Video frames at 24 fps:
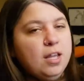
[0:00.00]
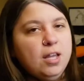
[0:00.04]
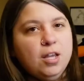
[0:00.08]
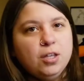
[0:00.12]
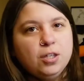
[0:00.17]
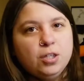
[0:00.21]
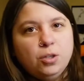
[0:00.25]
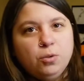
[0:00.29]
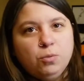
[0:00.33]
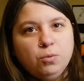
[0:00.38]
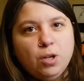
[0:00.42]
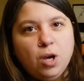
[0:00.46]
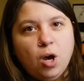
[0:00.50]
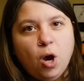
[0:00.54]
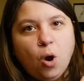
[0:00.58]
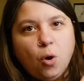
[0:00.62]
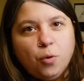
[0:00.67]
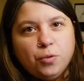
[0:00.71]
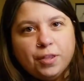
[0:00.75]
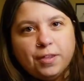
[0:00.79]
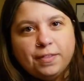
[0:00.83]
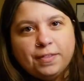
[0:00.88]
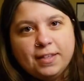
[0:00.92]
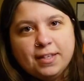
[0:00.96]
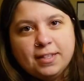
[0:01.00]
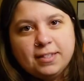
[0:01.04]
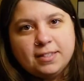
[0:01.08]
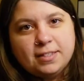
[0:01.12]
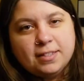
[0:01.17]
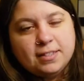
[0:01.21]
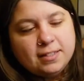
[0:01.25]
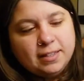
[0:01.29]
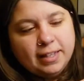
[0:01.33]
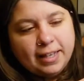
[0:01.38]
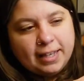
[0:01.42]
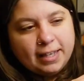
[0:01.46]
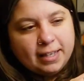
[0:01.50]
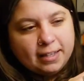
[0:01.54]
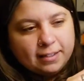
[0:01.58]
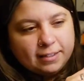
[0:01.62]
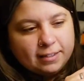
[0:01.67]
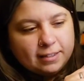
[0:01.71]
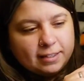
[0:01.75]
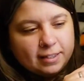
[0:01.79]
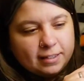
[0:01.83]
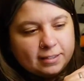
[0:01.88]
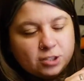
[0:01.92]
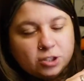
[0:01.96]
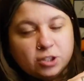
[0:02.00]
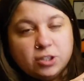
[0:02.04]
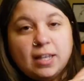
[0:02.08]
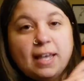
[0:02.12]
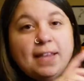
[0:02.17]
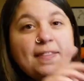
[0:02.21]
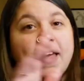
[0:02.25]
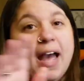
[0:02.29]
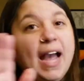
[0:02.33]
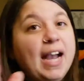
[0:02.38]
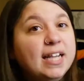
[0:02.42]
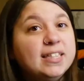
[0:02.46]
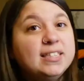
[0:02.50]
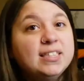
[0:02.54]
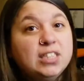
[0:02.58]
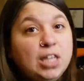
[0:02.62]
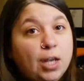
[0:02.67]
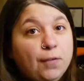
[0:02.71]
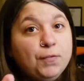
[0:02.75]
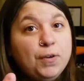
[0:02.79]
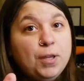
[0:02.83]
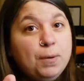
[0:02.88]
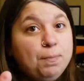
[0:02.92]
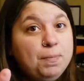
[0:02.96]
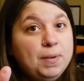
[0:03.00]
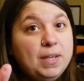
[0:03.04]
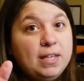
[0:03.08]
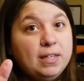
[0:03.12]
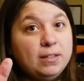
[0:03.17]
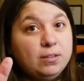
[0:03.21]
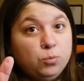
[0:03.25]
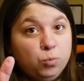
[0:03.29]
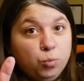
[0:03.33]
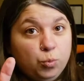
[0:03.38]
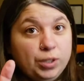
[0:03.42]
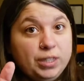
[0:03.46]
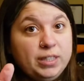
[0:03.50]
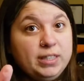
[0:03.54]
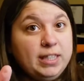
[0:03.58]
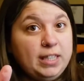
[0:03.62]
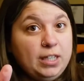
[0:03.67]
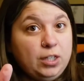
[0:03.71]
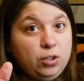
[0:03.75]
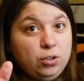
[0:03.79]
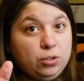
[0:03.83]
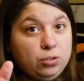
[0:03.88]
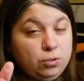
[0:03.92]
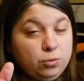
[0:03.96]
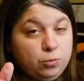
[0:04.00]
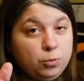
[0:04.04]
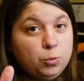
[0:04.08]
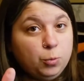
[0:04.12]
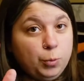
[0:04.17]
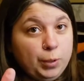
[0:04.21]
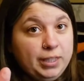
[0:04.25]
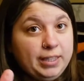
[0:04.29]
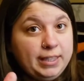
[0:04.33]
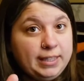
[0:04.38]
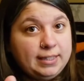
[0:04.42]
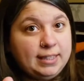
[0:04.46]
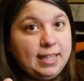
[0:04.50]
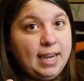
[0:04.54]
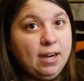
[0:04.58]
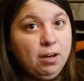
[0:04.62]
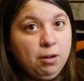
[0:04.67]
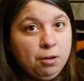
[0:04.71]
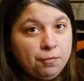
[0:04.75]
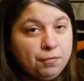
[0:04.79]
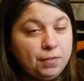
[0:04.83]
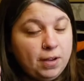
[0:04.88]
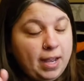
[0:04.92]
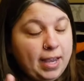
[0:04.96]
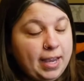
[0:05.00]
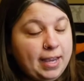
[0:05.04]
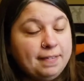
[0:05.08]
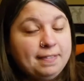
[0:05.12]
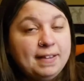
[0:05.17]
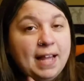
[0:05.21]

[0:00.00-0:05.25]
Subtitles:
you know that this, that stuff can be really, really terrifying.